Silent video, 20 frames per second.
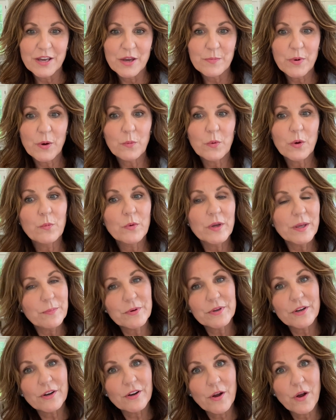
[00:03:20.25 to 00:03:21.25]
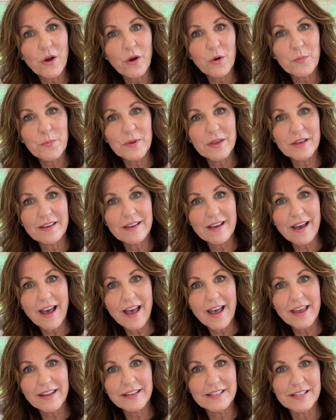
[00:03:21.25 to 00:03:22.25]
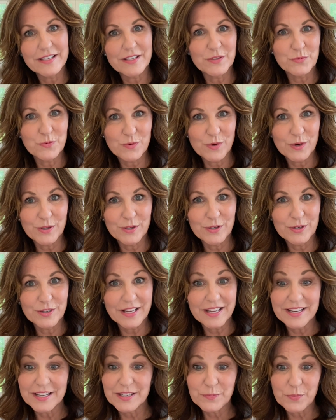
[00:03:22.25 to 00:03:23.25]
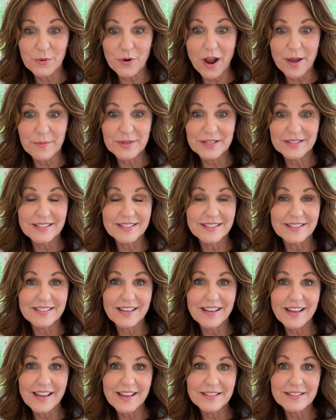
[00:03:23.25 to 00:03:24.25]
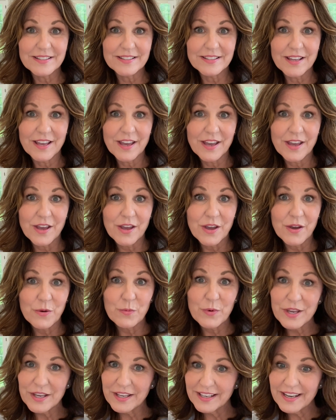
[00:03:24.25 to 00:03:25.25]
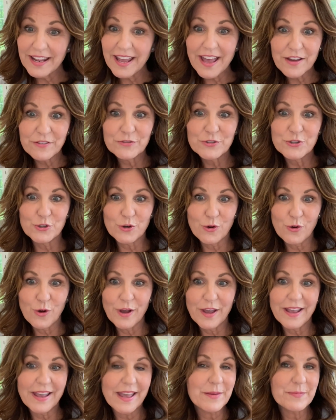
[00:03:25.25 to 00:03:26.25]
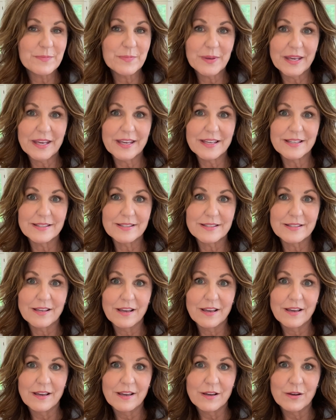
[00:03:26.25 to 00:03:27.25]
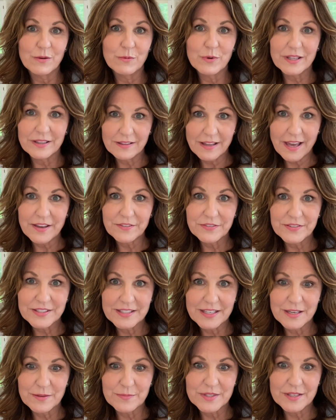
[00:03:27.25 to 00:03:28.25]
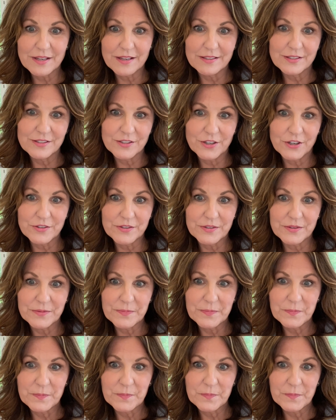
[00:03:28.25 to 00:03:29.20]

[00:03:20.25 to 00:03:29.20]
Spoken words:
But when we put our hope in God and his word and his promises to us, we can have joy and peace when life seems uncertain.